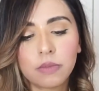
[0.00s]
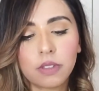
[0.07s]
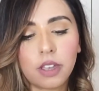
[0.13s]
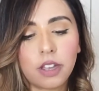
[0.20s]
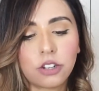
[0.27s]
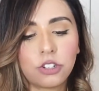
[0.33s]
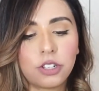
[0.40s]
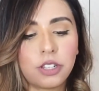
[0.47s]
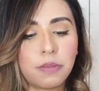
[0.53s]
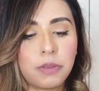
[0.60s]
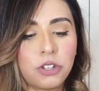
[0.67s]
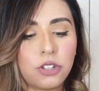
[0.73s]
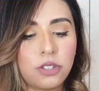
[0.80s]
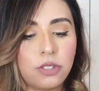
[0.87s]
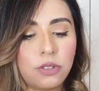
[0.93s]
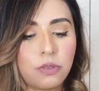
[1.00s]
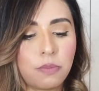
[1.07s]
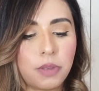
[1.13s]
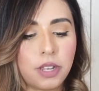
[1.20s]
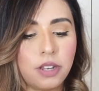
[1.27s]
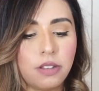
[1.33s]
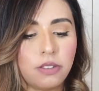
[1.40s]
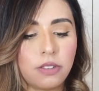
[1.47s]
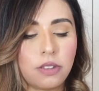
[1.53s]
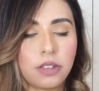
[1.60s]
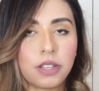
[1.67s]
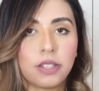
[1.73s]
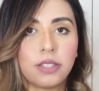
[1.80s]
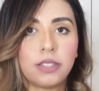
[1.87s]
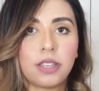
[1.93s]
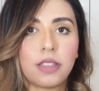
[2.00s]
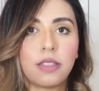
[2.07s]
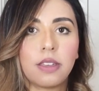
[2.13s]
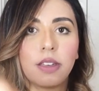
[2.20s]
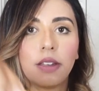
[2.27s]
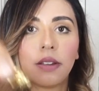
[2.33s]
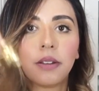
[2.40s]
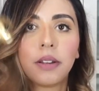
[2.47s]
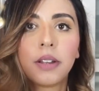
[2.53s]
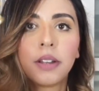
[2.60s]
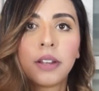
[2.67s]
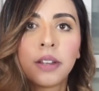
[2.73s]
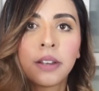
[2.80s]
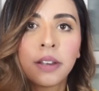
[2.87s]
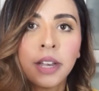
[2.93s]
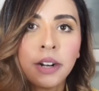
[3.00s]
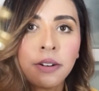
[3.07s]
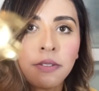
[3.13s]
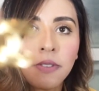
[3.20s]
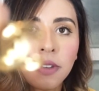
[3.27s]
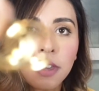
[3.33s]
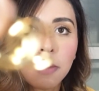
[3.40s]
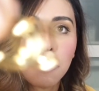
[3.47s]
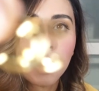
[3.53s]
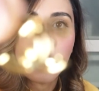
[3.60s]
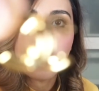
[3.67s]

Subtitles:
actually, let me just zoom in so you can see the, I don't know if you can make